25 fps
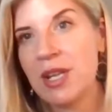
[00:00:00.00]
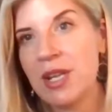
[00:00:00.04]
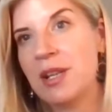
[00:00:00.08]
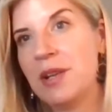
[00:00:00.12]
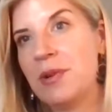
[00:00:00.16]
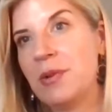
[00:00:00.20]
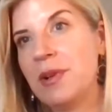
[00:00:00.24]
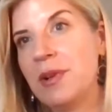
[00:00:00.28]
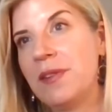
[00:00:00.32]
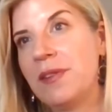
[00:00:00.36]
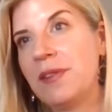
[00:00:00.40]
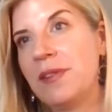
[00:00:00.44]

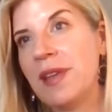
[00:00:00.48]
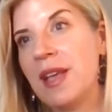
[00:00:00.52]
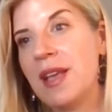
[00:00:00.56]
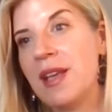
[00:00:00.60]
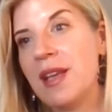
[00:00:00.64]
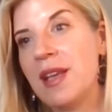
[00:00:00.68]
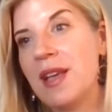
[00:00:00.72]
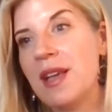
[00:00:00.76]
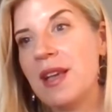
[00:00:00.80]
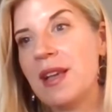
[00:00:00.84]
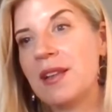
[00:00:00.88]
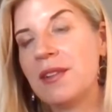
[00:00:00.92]
You would
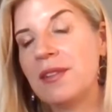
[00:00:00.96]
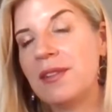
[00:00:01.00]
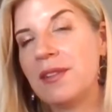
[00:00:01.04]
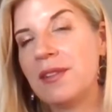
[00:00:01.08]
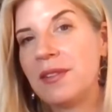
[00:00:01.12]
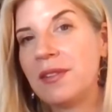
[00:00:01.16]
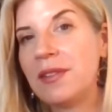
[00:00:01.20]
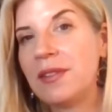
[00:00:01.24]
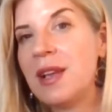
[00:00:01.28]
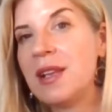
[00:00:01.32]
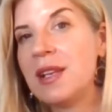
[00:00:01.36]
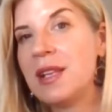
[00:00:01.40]
say
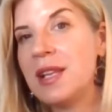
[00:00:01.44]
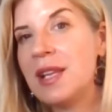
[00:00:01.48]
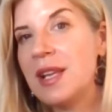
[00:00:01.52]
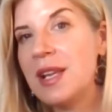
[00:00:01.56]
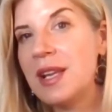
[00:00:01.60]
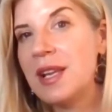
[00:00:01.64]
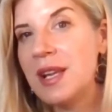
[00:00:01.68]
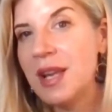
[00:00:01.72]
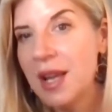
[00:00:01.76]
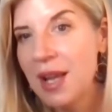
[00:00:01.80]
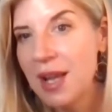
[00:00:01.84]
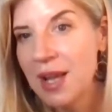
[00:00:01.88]

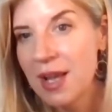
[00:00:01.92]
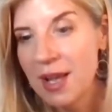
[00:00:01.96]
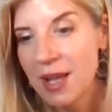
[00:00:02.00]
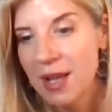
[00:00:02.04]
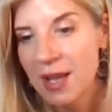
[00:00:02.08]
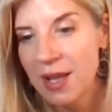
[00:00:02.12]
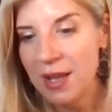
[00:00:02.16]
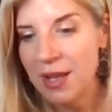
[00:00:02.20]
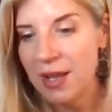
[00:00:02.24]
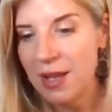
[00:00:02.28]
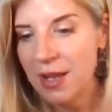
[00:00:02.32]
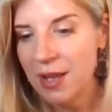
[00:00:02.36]
Sonny
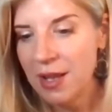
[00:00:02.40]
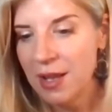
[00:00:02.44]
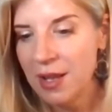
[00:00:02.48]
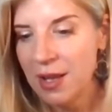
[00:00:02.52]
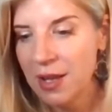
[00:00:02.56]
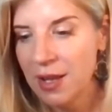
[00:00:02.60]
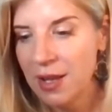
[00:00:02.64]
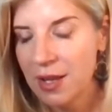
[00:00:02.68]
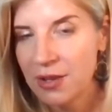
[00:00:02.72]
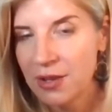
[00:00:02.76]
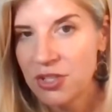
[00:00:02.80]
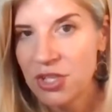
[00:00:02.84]

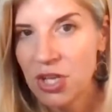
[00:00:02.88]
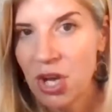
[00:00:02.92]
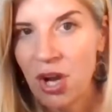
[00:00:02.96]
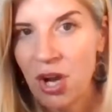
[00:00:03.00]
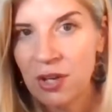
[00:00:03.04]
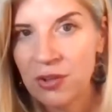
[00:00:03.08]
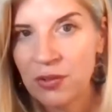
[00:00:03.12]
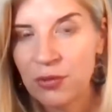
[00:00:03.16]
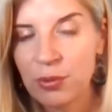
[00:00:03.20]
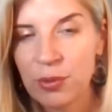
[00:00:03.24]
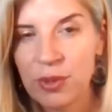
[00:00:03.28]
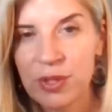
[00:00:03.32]

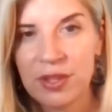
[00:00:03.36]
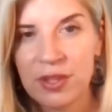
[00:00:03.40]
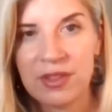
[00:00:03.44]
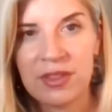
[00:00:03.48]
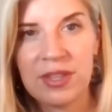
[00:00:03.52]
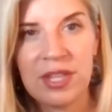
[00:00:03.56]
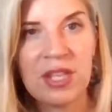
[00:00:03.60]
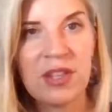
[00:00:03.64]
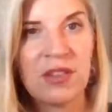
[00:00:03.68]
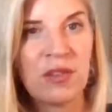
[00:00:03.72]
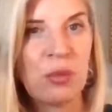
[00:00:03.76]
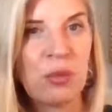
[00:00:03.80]
talks
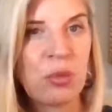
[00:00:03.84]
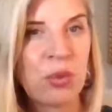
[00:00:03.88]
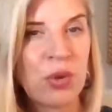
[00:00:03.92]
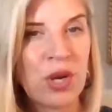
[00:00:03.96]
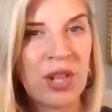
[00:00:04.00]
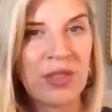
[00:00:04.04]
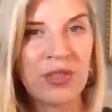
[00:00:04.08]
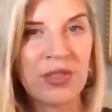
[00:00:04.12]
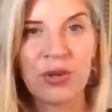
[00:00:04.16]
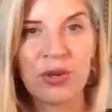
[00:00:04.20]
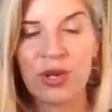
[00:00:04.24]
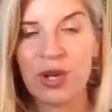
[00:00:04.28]
with his
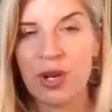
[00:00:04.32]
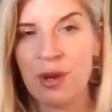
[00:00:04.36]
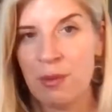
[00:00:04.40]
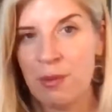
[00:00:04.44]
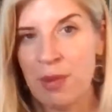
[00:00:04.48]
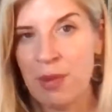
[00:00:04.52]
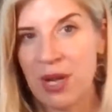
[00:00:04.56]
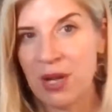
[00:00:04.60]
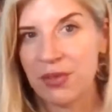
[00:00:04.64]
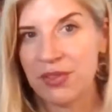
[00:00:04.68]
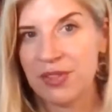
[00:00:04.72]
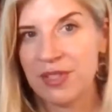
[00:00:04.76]
brother
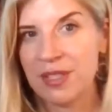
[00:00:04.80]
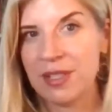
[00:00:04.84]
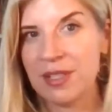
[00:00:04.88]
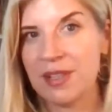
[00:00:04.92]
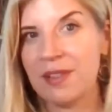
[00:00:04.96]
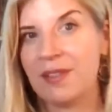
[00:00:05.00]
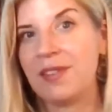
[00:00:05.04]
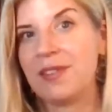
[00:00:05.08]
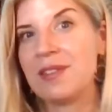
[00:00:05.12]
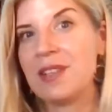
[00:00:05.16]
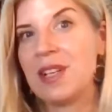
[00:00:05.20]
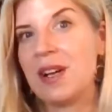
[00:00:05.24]
about
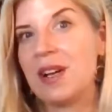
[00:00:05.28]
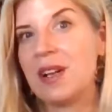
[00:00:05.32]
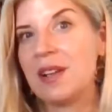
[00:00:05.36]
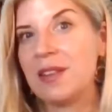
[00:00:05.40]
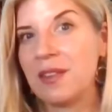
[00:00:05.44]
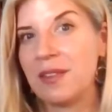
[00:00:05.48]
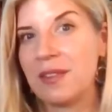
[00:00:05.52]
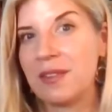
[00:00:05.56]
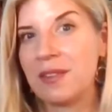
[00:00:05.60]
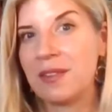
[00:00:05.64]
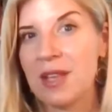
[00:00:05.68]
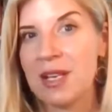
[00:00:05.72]
this, not
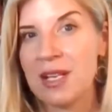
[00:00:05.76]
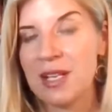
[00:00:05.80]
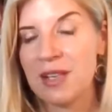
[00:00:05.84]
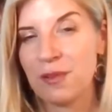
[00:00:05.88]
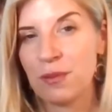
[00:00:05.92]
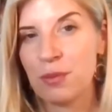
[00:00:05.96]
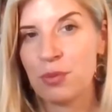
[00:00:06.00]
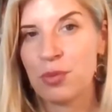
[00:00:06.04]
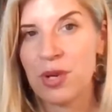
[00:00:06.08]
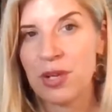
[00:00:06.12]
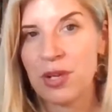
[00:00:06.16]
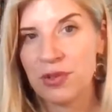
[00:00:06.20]

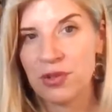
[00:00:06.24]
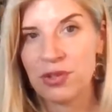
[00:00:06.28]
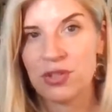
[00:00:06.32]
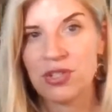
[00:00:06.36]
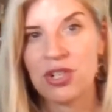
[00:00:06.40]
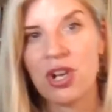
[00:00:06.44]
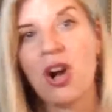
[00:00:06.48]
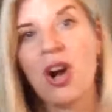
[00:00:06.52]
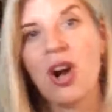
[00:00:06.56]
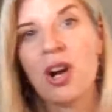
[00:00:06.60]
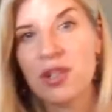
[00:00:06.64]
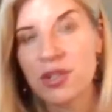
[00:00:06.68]
Sonny's brother
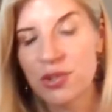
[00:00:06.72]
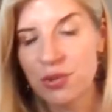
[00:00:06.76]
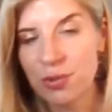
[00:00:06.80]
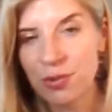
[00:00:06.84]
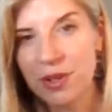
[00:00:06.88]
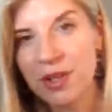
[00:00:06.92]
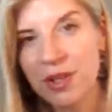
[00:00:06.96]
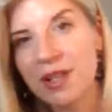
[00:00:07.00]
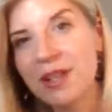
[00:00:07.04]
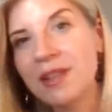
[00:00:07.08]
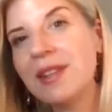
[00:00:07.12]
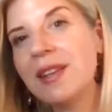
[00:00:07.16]
talked
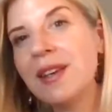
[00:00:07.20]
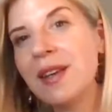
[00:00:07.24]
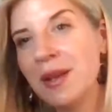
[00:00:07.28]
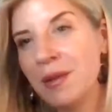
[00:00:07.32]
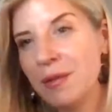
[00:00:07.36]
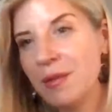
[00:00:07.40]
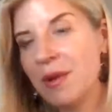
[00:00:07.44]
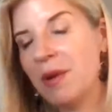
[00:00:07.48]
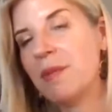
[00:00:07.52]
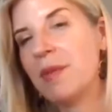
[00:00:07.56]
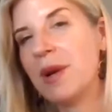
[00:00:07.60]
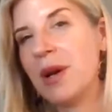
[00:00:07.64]
with
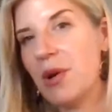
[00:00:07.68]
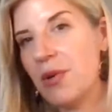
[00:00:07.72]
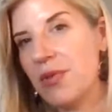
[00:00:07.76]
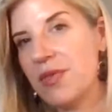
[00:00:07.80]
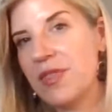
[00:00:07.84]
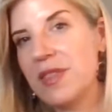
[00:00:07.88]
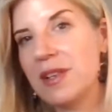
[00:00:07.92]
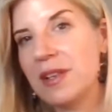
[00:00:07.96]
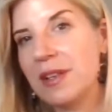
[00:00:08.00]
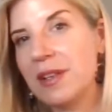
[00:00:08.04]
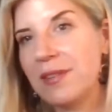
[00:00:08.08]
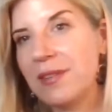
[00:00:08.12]
him about
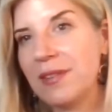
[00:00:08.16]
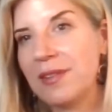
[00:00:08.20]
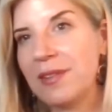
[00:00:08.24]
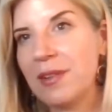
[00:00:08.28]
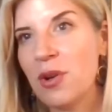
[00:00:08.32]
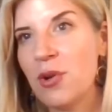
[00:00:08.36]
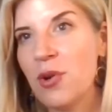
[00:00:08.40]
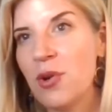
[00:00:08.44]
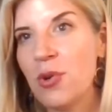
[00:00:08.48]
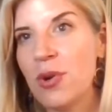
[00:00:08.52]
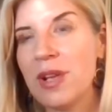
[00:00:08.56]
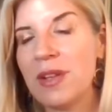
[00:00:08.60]
this.
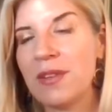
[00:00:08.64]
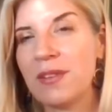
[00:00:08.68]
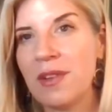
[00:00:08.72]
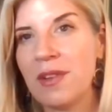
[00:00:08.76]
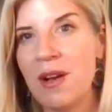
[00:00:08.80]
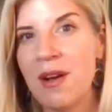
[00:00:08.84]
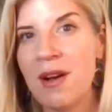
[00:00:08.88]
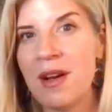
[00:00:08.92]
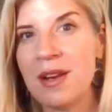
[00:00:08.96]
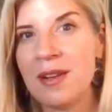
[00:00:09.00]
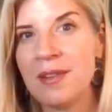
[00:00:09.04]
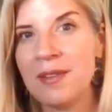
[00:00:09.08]
So as
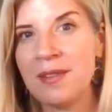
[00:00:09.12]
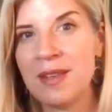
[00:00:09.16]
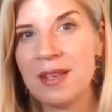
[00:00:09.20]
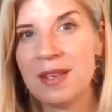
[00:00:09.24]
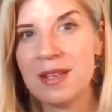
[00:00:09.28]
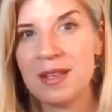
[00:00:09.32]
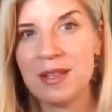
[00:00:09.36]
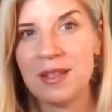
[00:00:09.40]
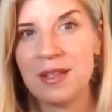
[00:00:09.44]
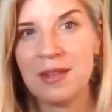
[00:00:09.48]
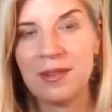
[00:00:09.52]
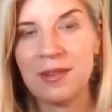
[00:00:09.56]
odd as
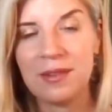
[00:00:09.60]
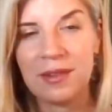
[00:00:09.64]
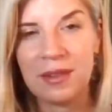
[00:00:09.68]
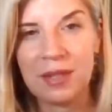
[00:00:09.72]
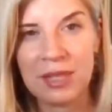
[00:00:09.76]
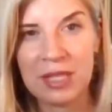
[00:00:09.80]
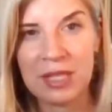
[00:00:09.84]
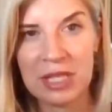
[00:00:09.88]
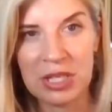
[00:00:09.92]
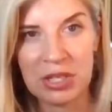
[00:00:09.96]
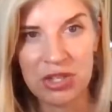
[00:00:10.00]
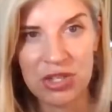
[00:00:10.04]
it is,
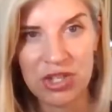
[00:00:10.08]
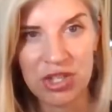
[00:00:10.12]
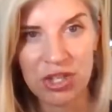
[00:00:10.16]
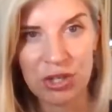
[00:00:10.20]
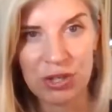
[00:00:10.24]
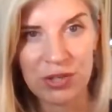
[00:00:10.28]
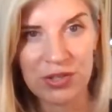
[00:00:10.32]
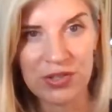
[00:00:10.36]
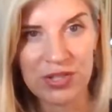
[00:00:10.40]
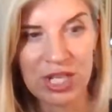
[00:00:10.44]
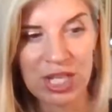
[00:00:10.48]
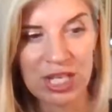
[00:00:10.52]

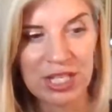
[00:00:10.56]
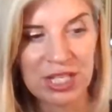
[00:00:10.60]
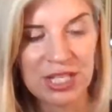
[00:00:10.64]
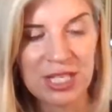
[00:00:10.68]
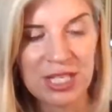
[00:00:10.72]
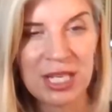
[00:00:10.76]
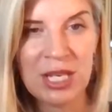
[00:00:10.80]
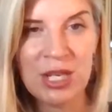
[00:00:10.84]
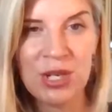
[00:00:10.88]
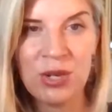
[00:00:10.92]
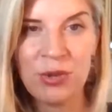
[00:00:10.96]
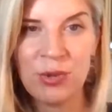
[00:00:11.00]
literature is
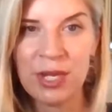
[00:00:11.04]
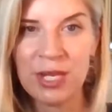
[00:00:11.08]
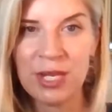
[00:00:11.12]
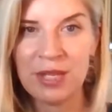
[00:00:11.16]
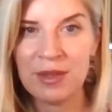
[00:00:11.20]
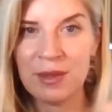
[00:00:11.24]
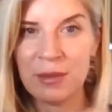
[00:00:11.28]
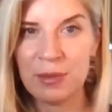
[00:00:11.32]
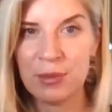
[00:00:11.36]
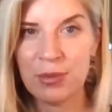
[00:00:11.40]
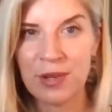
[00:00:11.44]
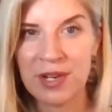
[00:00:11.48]
continuing
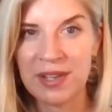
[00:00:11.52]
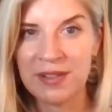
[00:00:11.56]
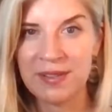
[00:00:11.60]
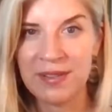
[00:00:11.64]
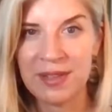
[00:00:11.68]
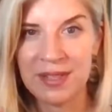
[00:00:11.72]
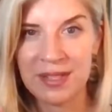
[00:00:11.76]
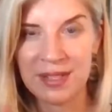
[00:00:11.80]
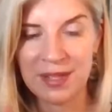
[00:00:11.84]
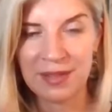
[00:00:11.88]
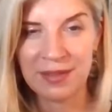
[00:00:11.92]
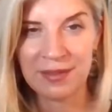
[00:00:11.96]
in the
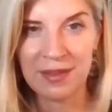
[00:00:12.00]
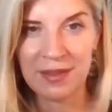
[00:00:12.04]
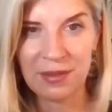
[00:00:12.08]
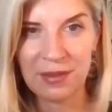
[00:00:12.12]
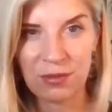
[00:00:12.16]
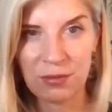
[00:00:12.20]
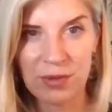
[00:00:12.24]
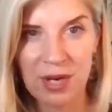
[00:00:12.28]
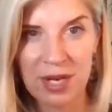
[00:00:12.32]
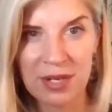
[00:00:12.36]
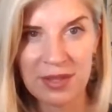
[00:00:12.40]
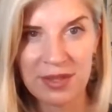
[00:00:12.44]
present because
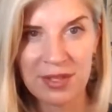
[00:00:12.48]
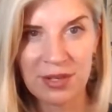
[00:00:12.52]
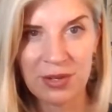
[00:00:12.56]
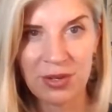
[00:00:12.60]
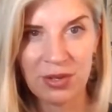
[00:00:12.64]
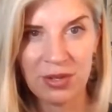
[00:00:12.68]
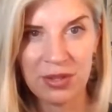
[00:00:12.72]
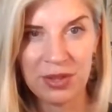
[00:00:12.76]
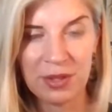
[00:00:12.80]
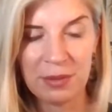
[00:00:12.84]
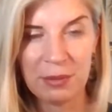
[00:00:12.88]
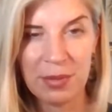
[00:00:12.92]
it's right
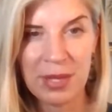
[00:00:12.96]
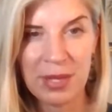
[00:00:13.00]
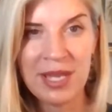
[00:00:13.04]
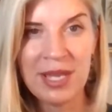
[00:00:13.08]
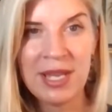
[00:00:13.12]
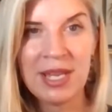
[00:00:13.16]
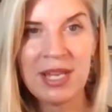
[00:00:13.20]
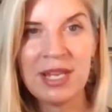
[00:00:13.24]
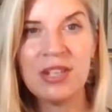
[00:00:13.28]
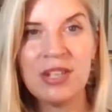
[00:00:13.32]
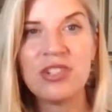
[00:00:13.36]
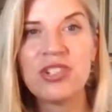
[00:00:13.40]
there on the
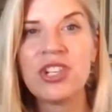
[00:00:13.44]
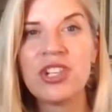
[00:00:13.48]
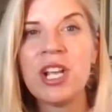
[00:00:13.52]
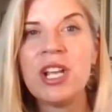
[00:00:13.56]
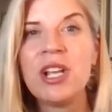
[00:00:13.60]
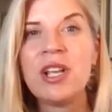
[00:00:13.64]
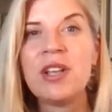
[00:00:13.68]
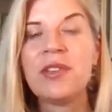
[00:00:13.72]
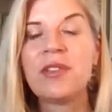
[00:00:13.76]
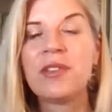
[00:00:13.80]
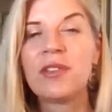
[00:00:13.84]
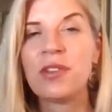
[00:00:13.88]
page.
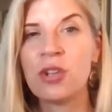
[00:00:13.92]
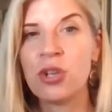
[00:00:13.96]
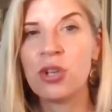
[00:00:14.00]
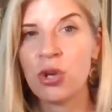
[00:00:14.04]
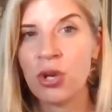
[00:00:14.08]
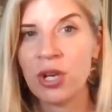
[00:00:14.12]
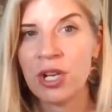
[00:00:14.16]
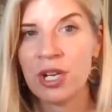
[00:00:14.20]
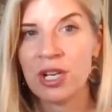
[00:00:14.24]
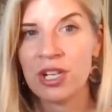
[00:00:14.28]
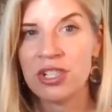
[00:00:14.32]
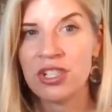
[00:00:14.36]
So
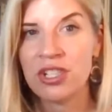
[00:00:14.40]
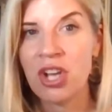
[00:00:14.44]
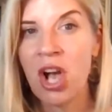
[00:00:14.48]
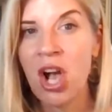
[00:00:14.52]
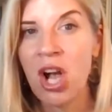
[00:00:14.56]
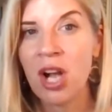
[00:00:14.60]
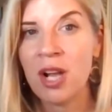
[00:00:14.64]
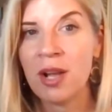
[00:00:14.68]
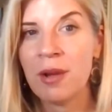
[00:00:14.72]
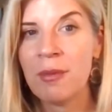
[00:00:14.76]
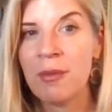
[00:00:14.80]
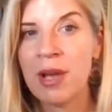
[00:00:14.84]
you're going to
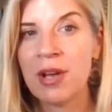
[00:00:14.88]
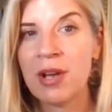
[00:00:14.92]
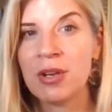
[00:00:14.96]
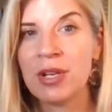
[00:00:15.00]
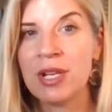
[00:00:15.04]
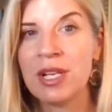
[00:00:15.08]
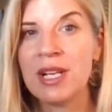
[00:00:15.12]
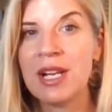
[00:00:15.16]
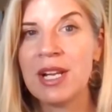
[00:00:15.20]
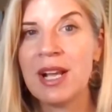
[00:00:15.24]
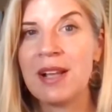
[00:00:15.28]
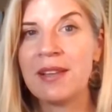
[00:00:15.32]
talk about
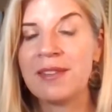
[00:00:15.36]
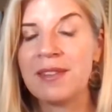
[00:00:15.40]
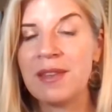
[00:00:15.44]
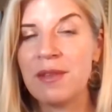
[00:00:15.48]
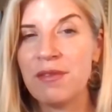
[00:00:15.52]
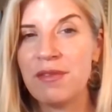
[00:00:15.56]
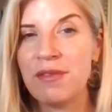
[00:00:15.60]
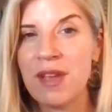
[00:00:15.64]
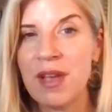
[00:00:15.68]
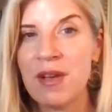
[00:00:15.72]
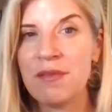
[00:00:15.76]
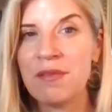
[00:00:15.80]
it as
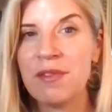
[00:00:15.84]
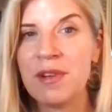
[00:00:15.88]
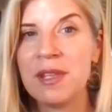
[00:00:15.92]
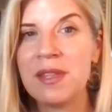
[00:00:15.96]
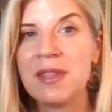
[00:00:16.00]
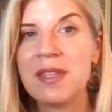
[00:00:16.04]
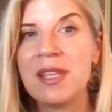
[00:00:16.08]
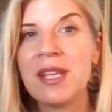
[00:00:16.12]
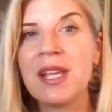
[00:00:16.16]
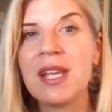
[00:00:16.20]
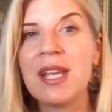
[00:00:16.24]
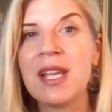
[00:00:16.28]
if
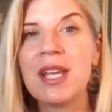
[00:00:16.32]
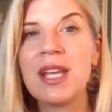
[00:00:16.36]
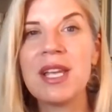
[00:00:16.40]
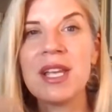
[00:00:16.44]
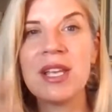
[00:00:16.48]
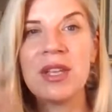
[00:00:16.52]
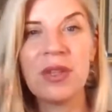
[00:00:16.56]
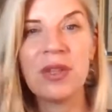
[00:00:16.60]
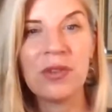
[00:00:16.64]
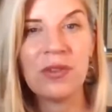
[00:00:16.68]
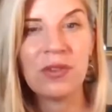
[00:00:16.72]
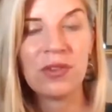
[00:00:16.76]
everything
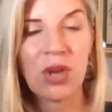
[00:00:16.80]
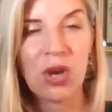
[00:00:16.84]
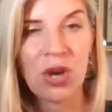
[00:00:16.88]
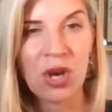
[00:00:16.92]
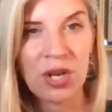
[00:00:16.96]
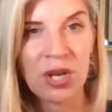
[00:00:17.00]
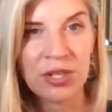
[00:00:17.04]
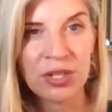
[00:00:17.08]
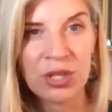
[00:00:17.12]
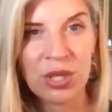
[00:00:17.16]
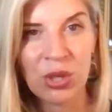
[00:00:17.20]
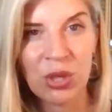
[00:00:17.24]
is
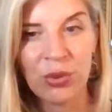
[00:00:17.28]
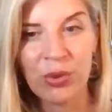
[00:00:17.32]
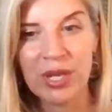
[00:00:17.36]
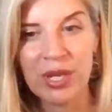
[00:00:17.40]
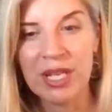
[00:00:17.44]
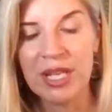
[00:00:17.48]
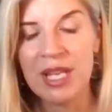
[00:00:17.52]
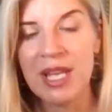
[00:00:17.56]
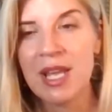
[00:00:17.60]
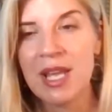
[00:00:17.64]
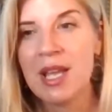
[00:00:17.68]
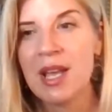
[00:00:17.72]

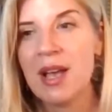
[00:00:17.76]
ongoing.